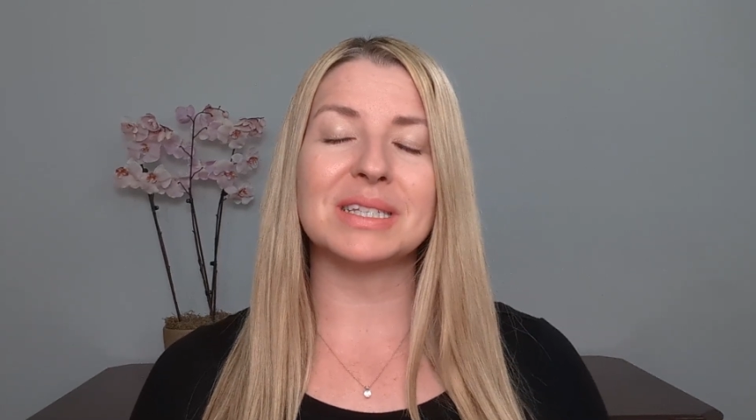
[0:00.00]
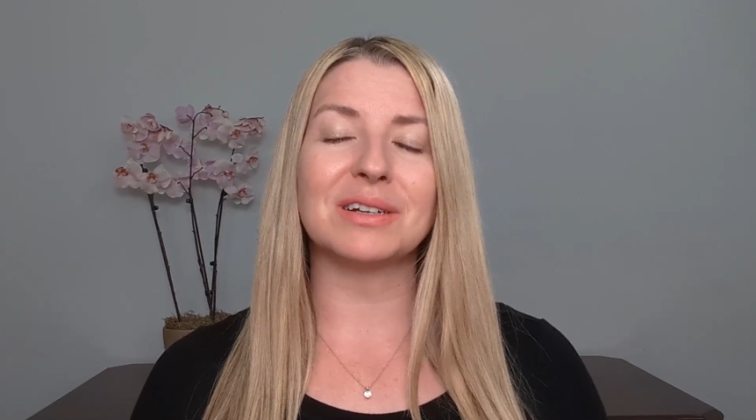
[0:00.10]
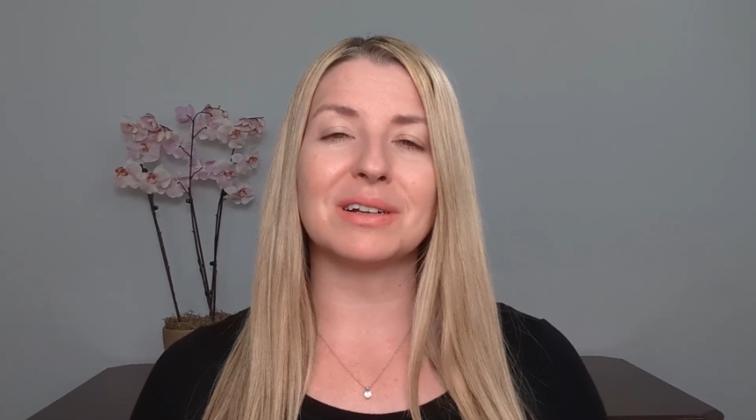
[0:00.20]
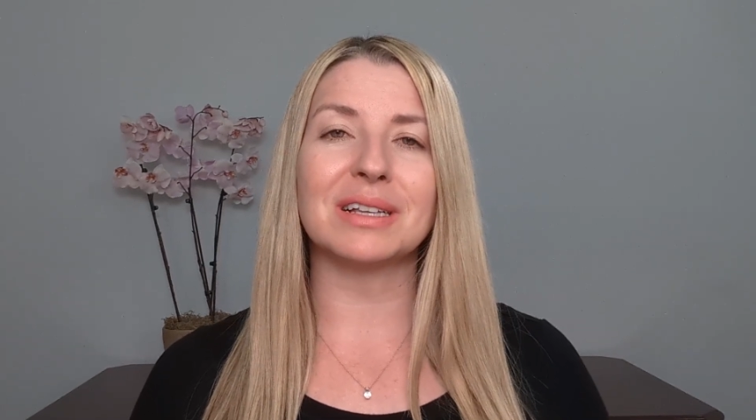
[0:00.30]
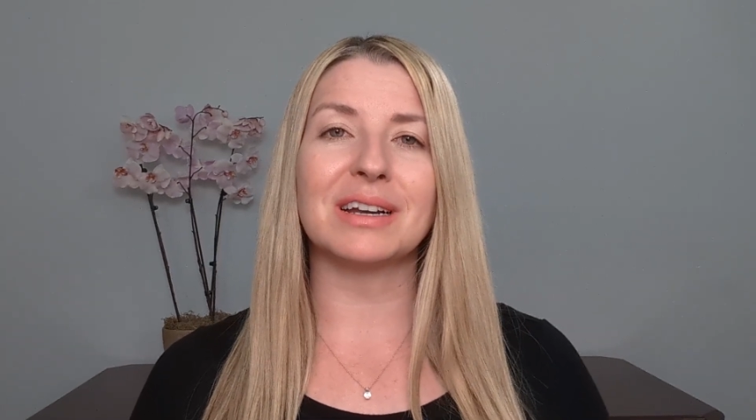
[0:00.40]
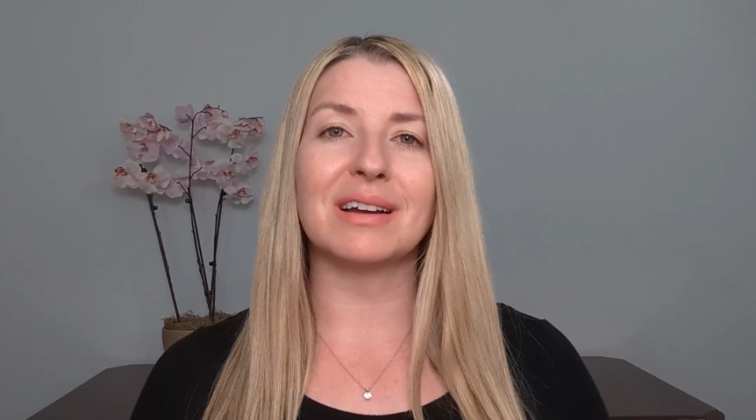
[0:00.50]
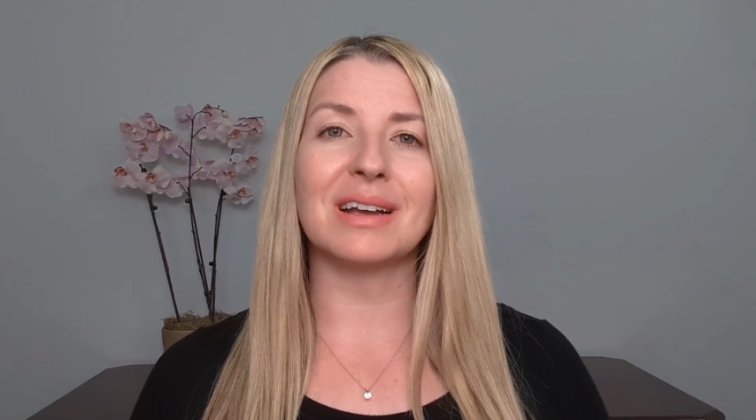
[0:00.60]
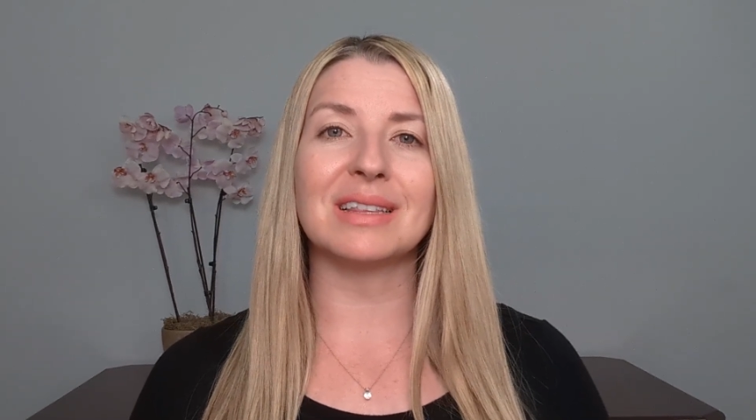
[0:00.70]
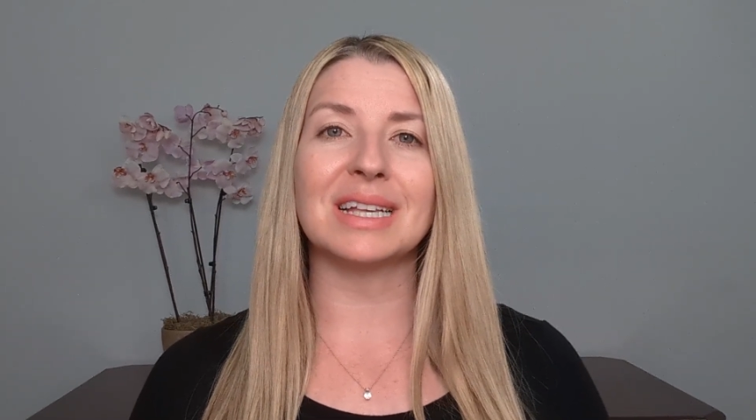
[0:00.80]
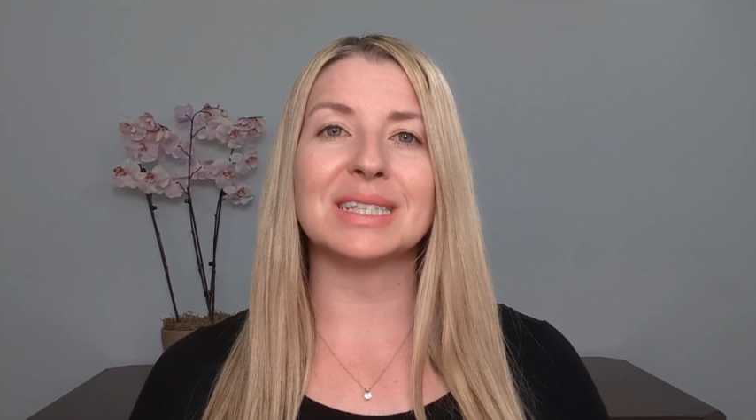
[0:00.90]
steer clear
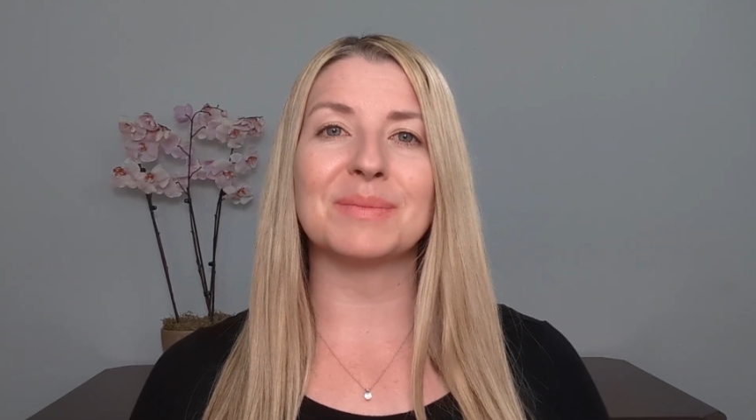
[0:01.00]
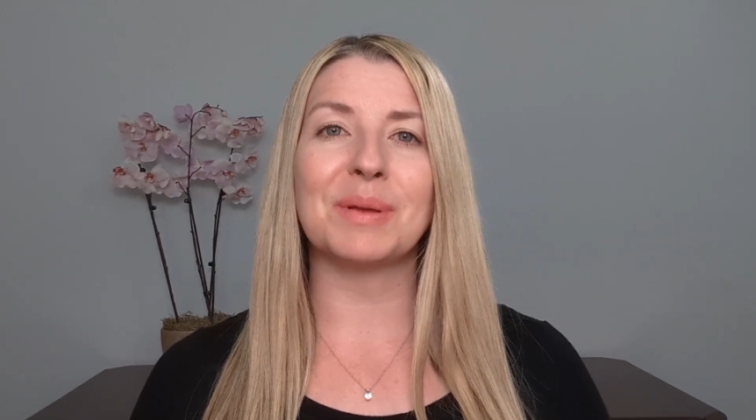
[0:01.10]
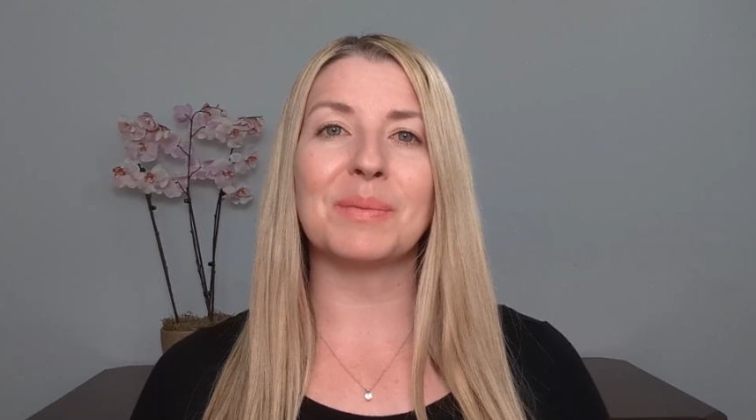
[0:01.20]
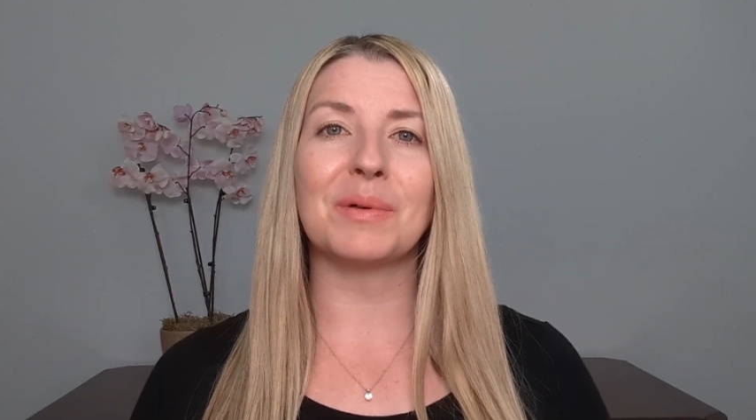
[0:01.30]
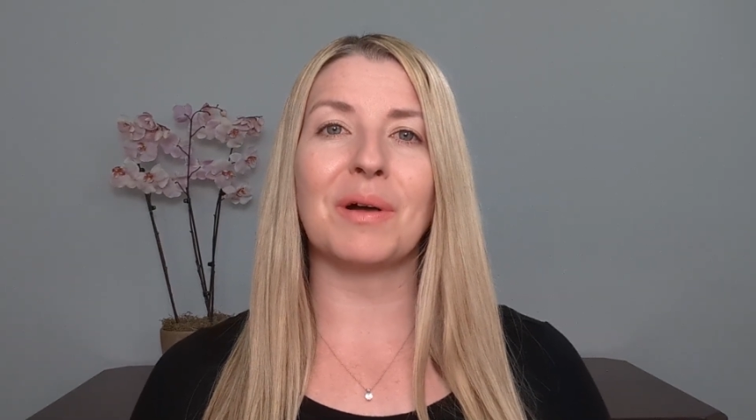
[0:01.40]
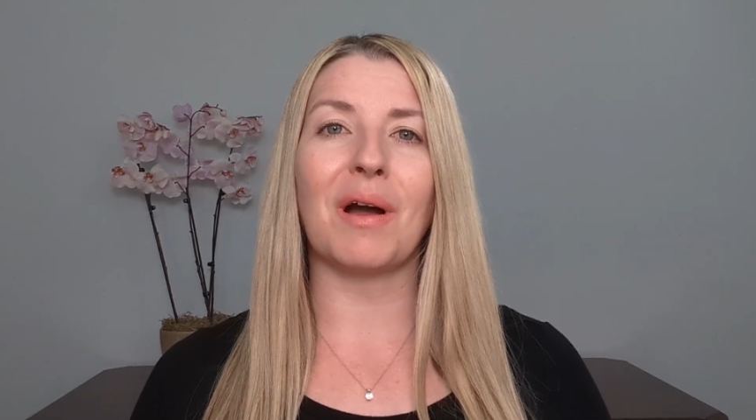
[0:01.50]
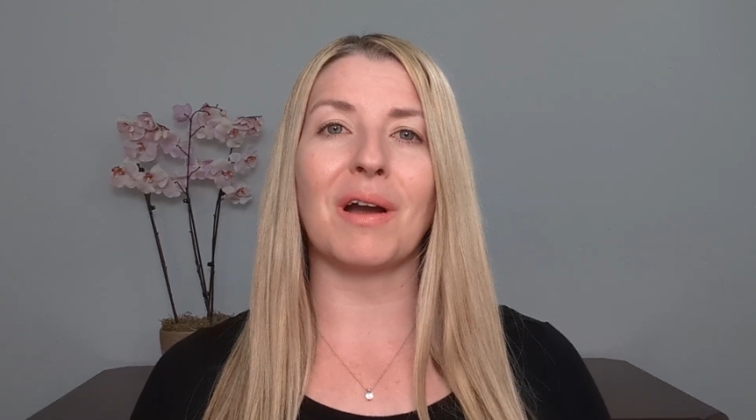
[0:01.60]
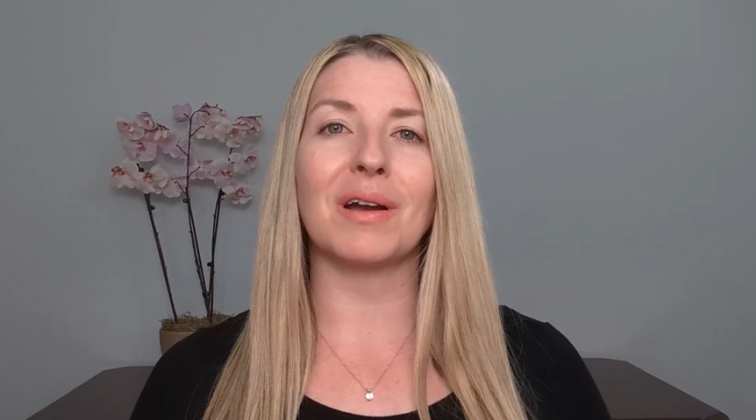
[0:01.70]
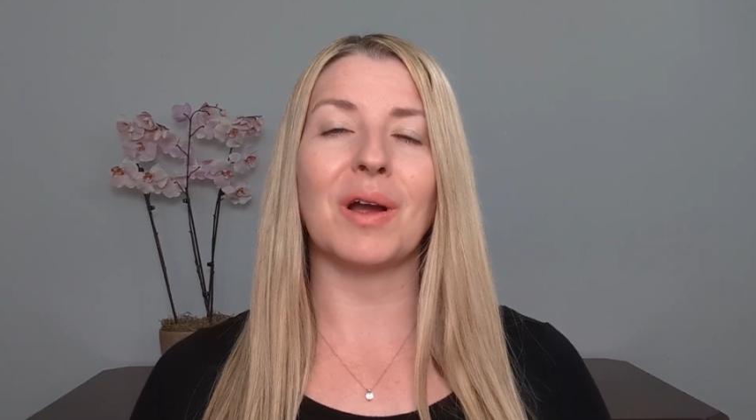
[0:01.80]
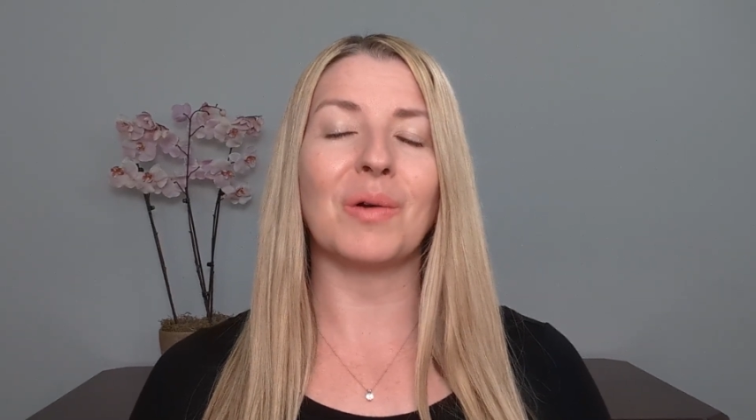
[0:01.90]
unless people are